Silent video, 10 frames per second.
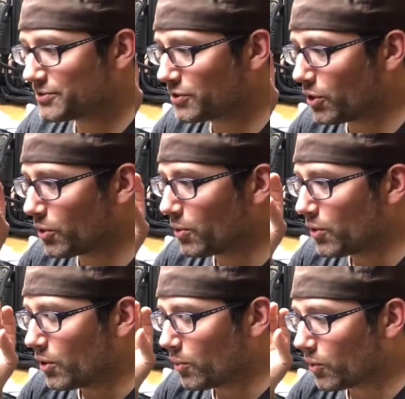So
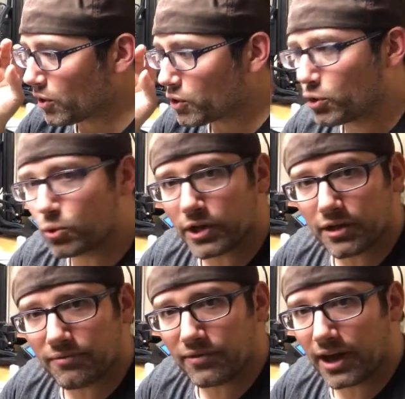we're
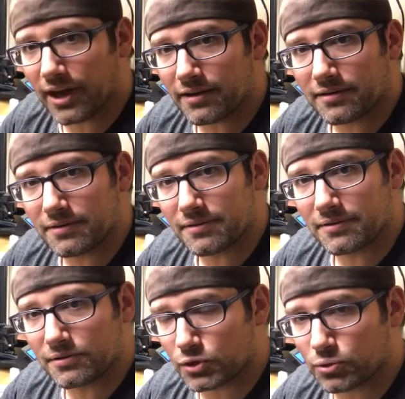cooling a fan,
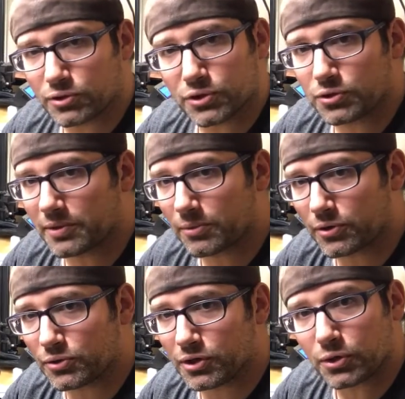
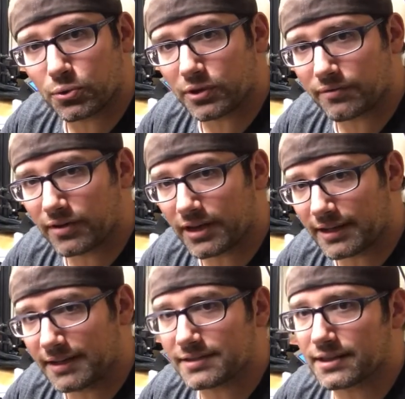we're using a cooling fan
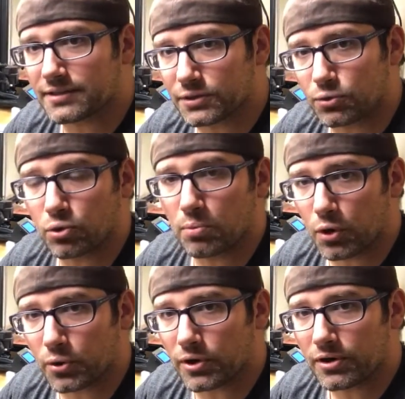heatsink to cool the
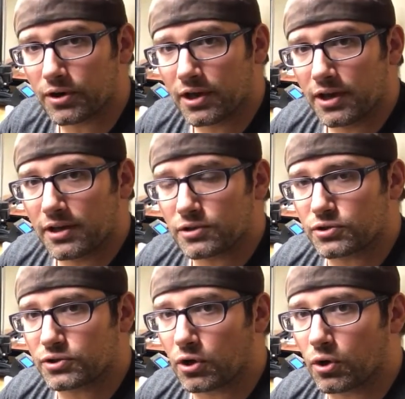motor.
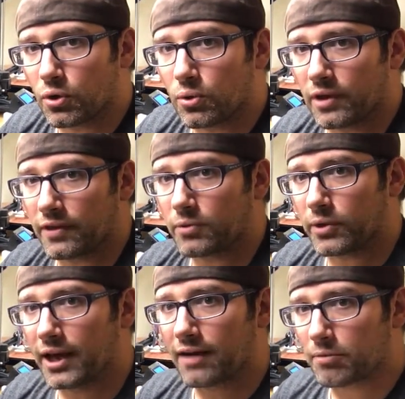So, and then
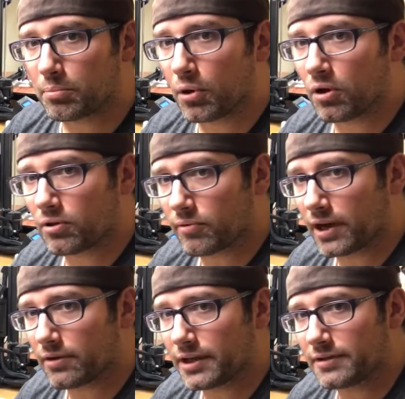we have a ball
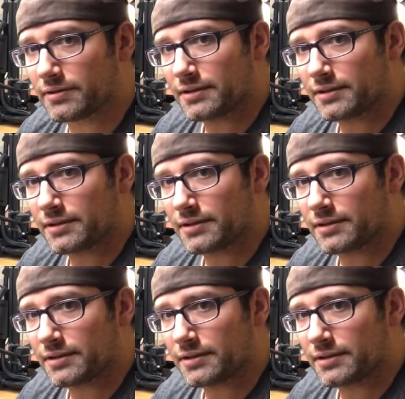around it.